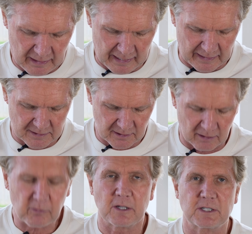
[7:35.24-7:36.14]
And I
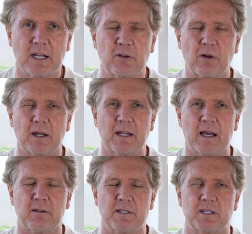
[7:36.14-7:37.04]
want to tell you right
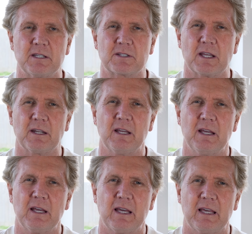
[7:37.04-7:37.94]
now is, is, that,
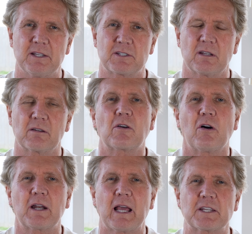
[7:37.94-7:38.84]
is that
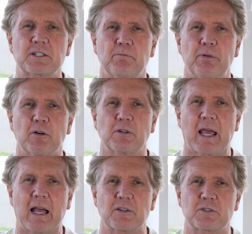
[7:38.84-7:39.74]
God has to build the
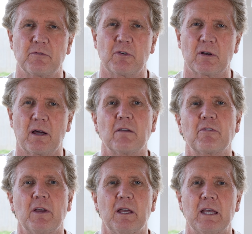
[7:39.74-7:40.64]
house of your life.
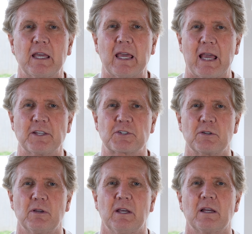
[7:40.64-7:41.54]
He has
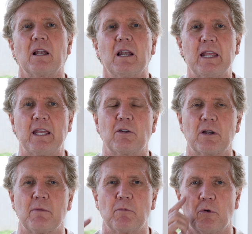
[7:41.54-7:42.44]
to. Lean on
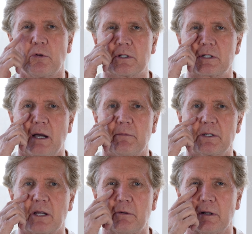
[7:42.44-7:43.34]
him all the time and
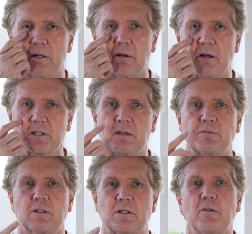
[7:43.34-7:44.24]
direct, ask him
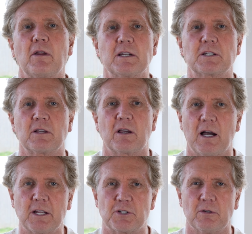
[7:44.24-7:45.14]
to direct and
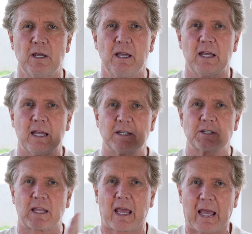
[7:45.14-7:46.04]
guide you
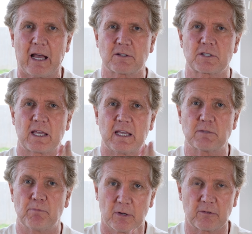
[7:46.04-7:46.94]
into the house he's
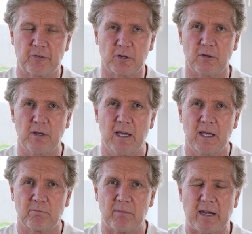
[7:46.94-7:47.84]
built for you.
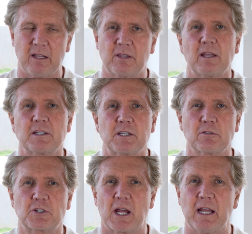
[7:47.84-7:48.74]
Many things
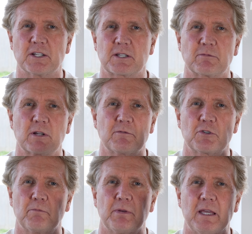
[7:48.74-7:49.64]
he'll change. Sometimes
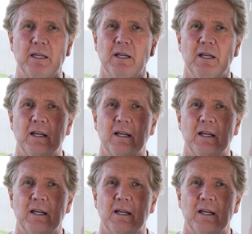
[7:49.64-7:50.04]
you'll be